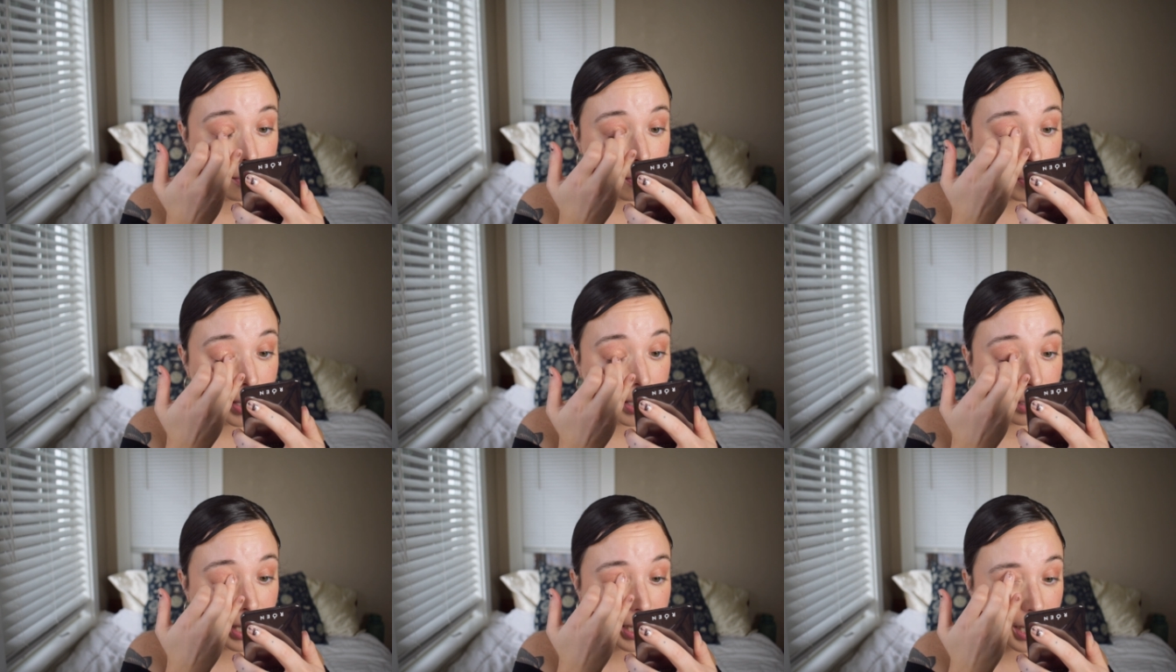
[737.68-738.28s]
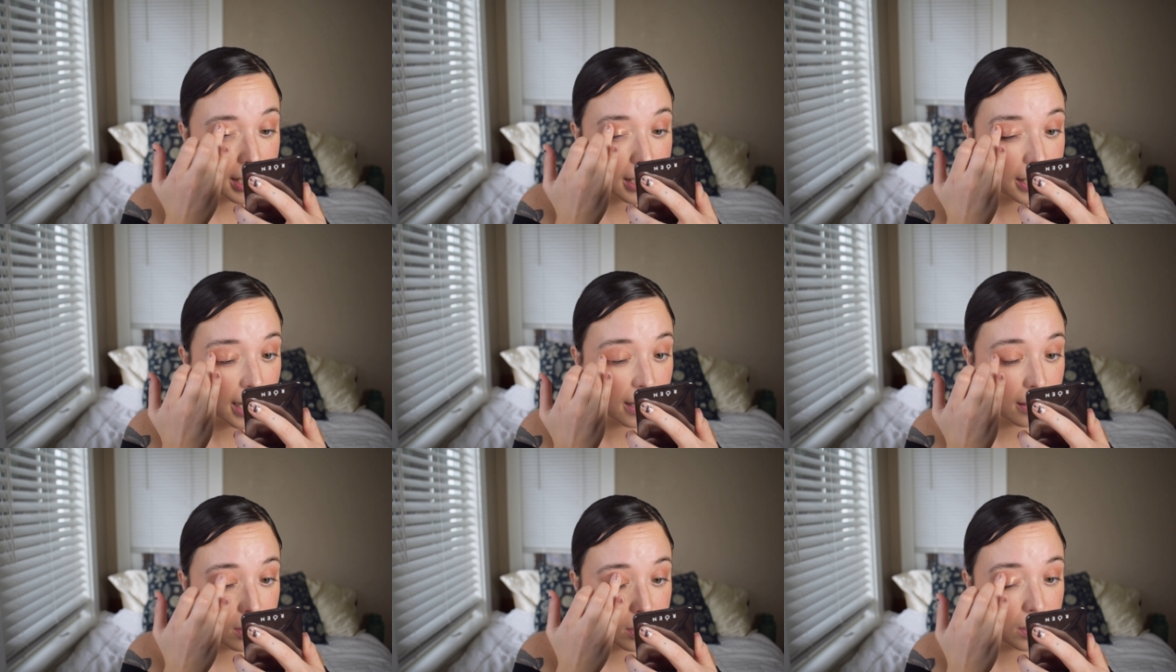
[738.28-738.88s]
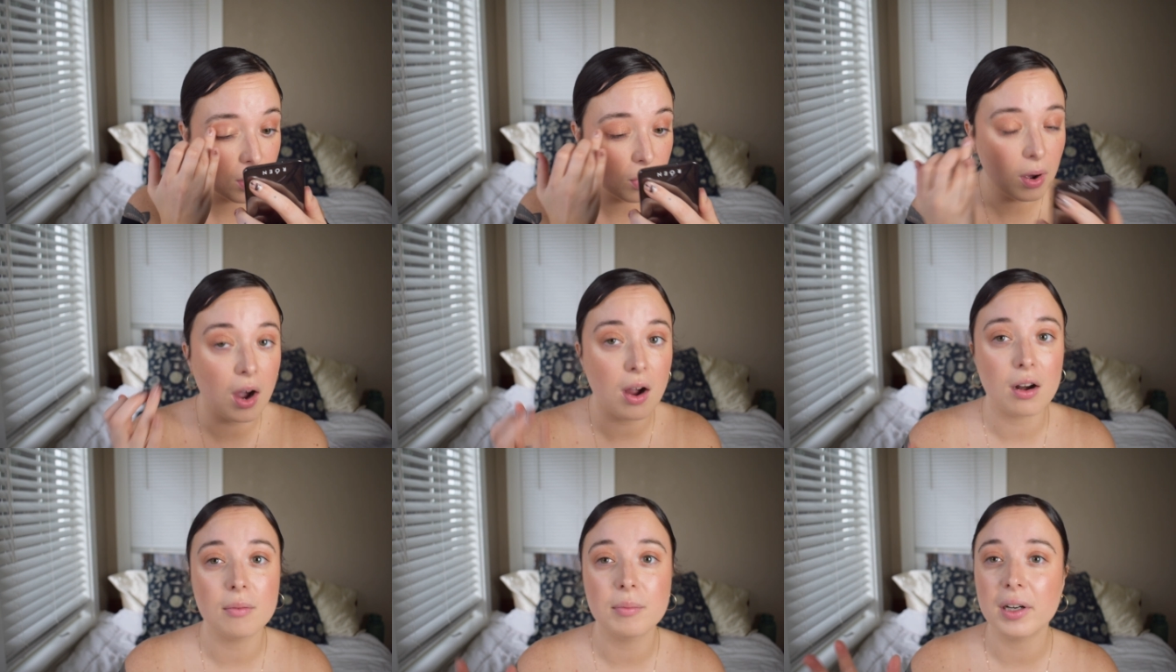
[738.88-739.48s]
But like I said, there's no
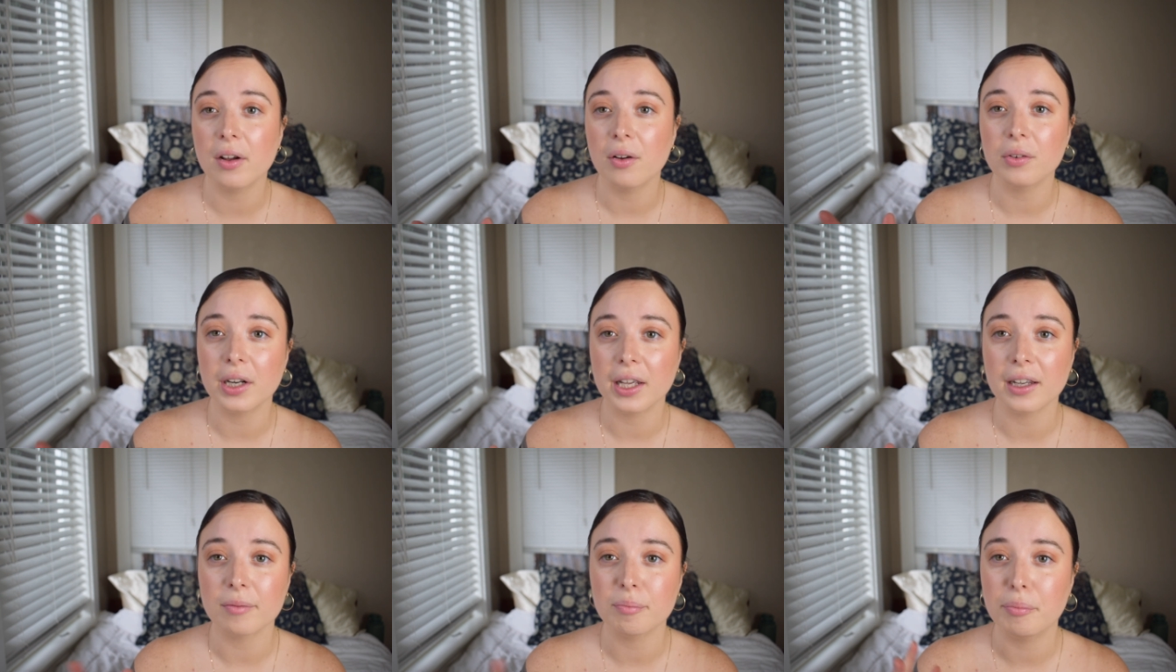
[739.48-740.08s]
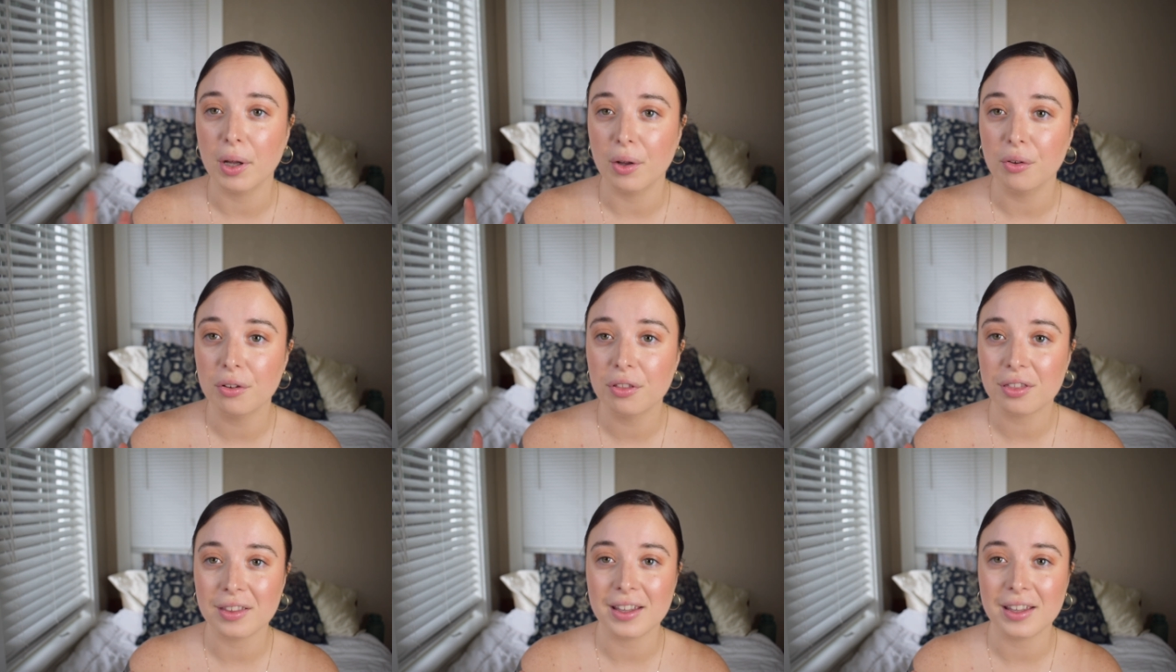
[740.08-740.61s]
harm in owning both.